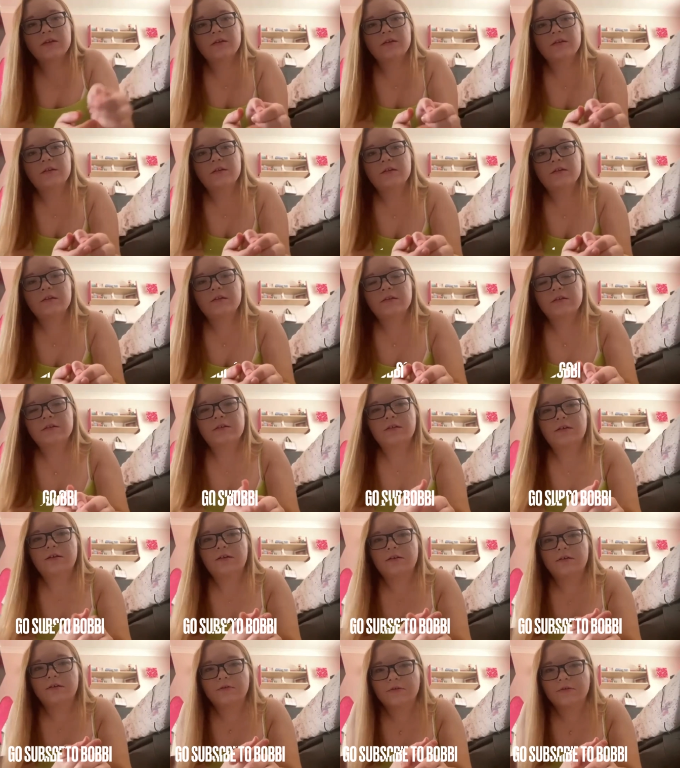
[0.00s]

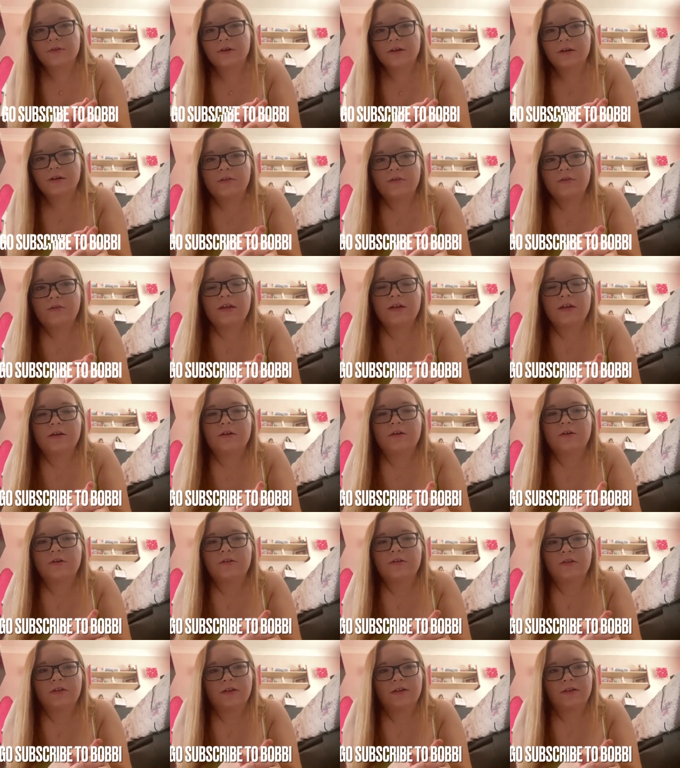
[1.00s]
So I think
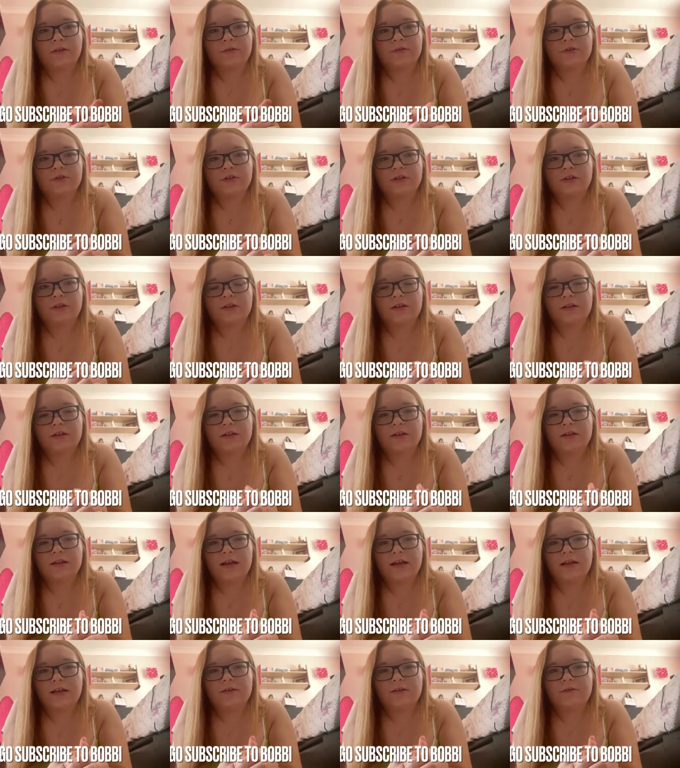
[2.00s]
Arteta should
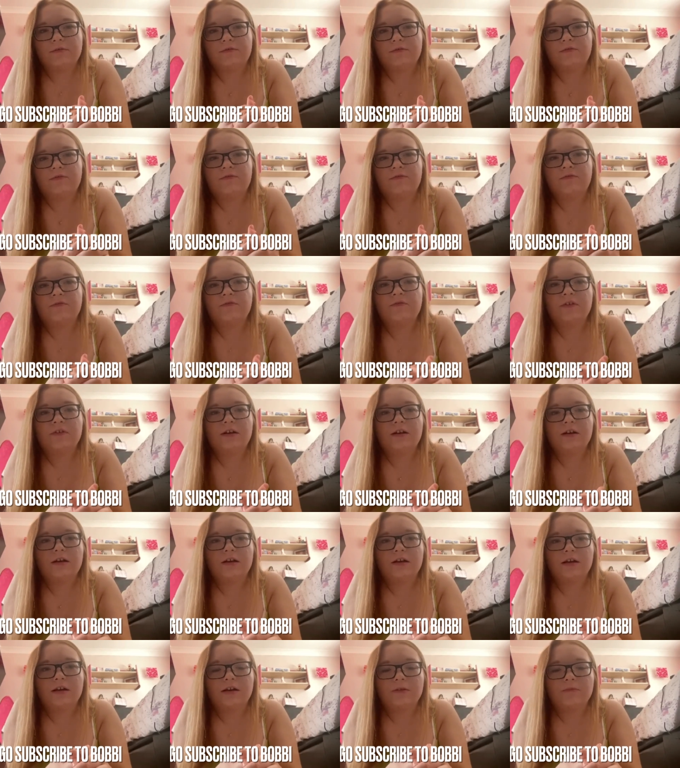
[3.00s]
leave.
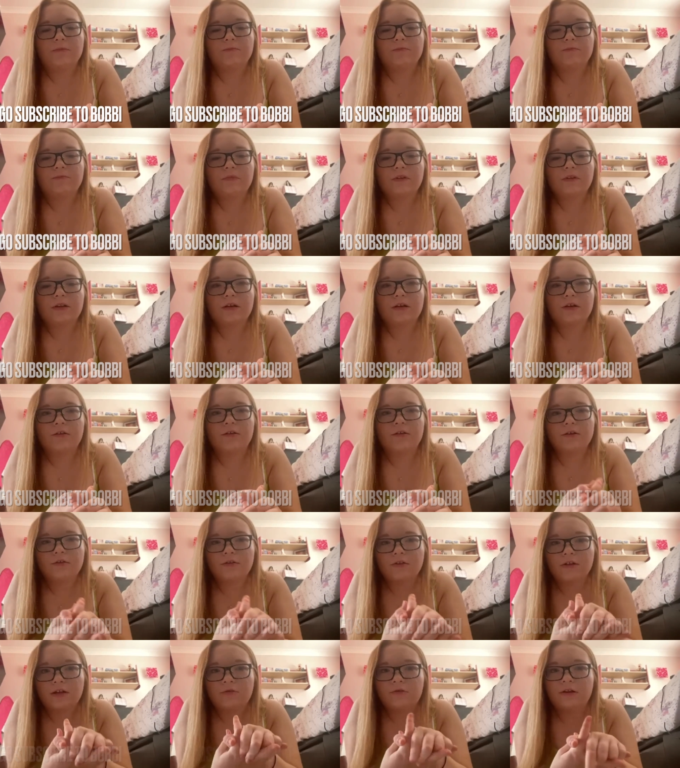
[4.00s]
I don't
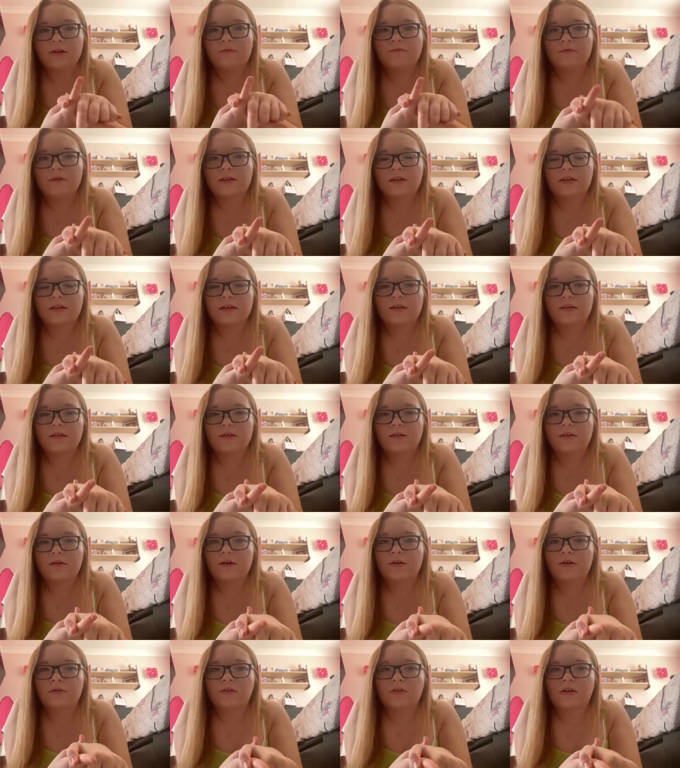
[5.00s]
think he'll leave this season.
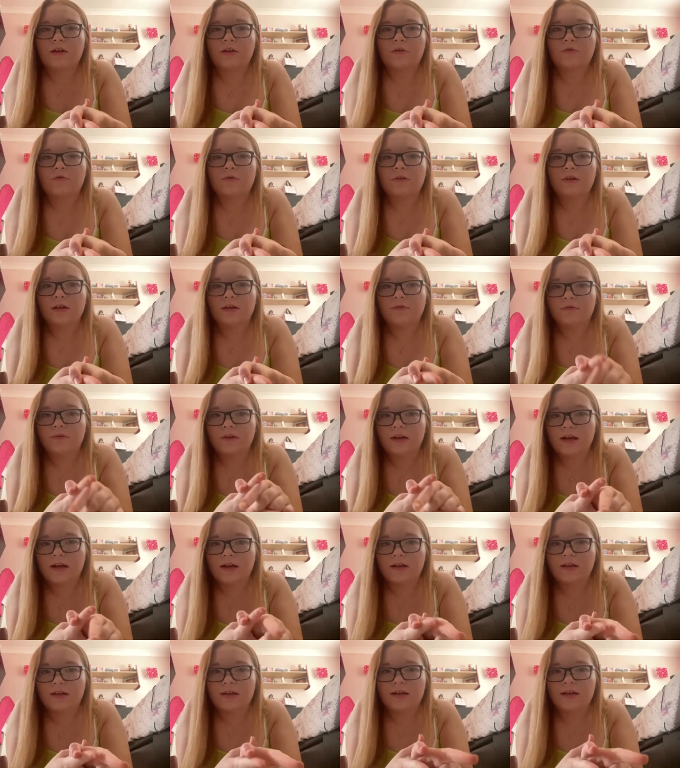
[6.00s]
I think he'll leave
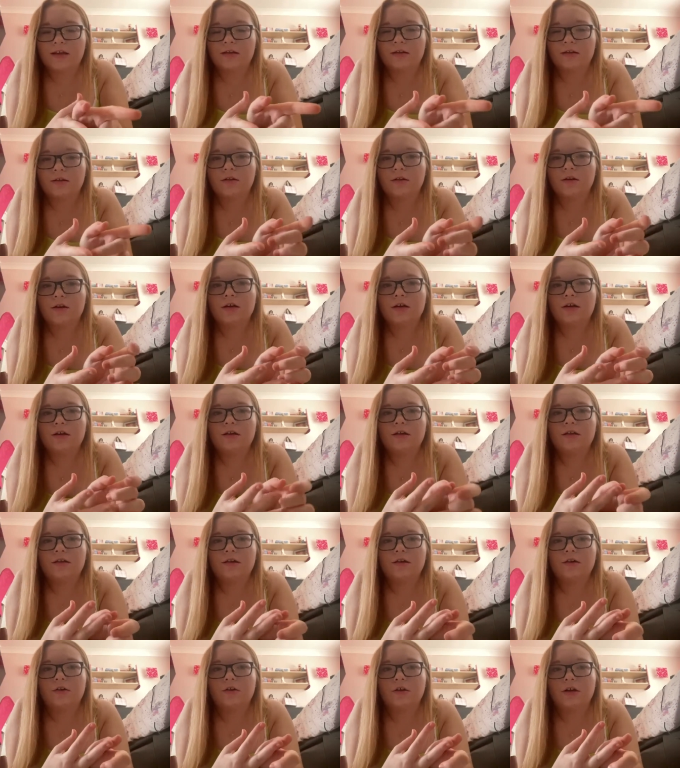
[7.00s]
next season.
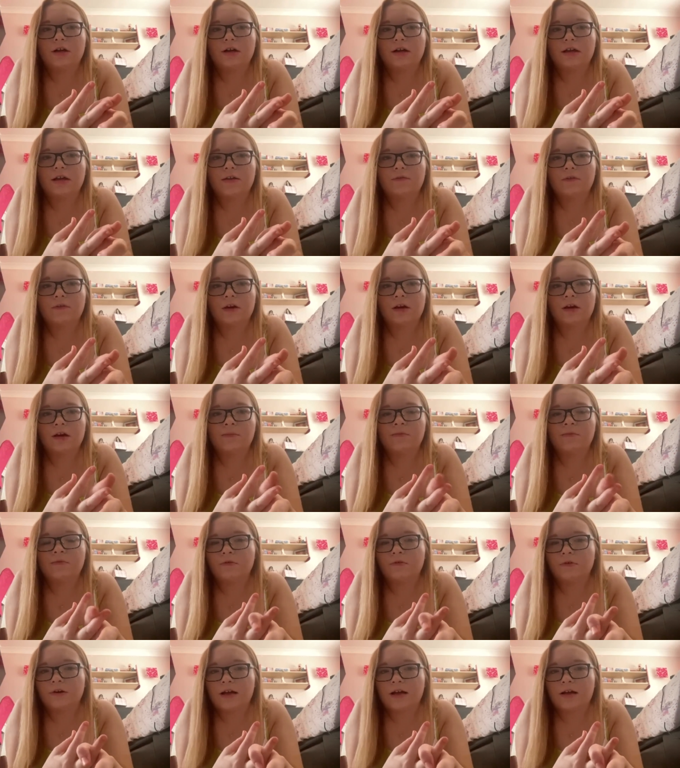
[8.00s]
So, like, give it a
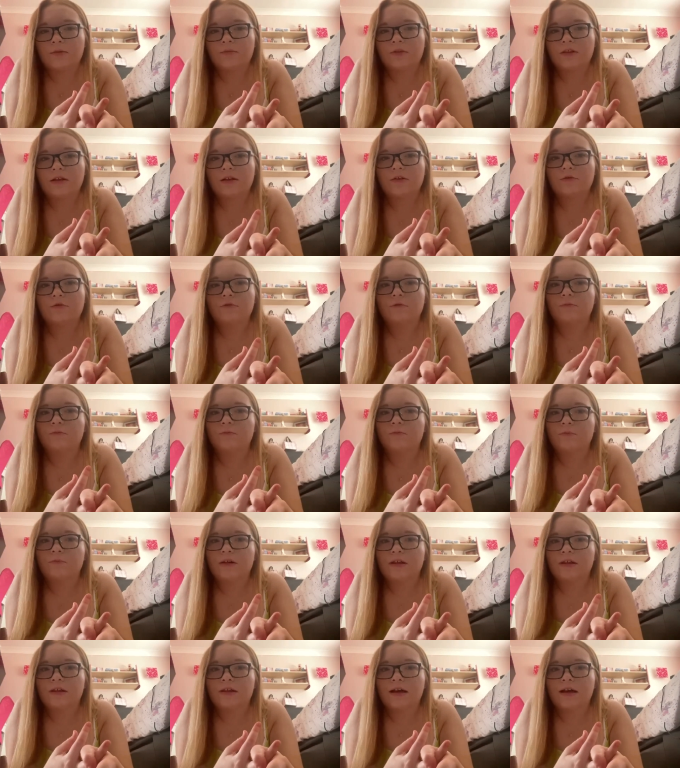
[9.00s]
couple of games and he'll
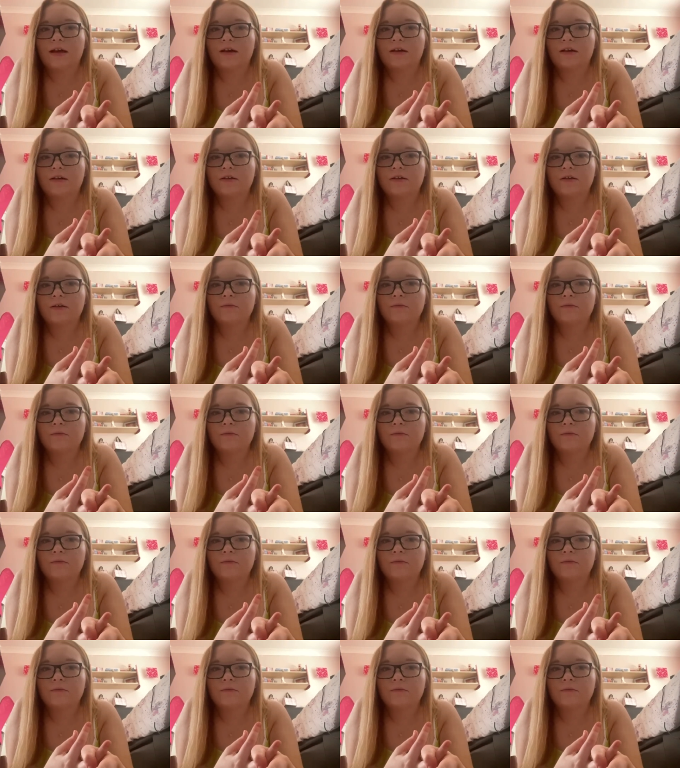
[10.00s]
be sacked.